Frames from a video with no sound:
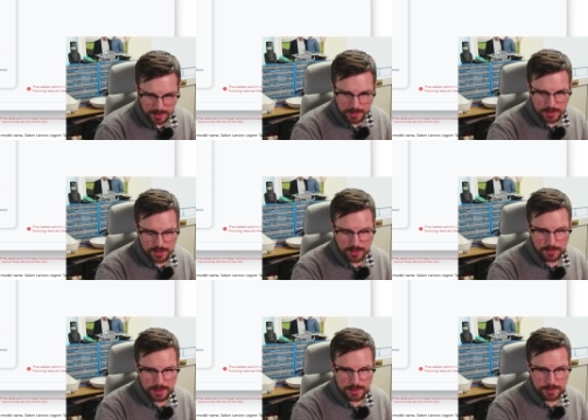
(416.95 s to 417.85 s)
So
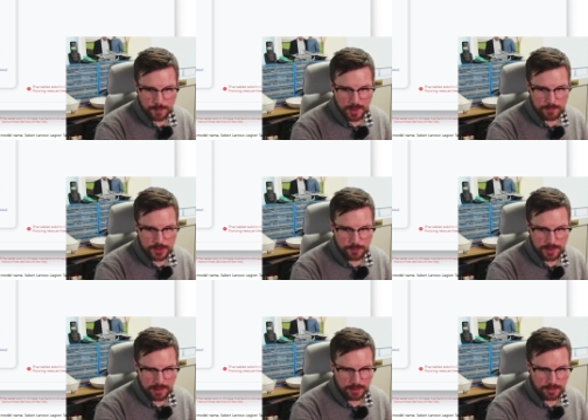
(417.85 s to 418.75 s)
it's popped up
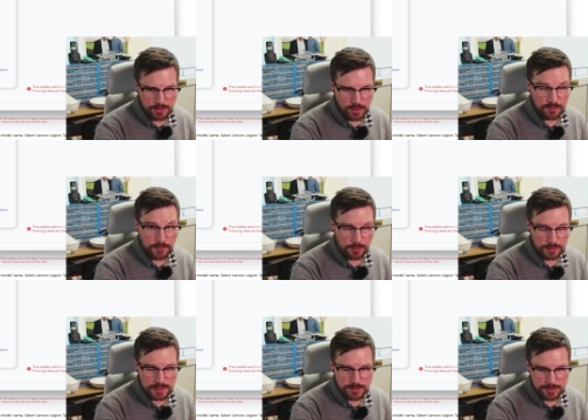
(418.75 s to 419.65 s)
there, Lenovo
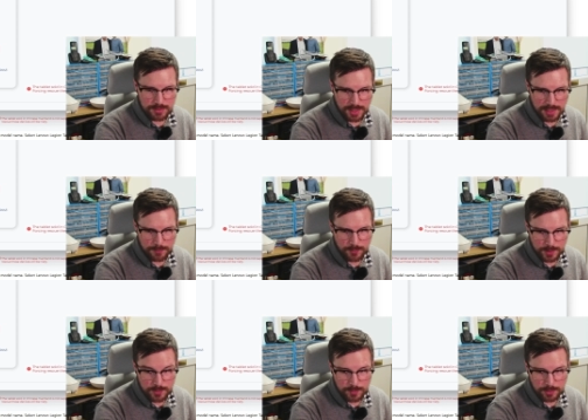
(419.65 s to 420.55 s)
Legion tab, which we'll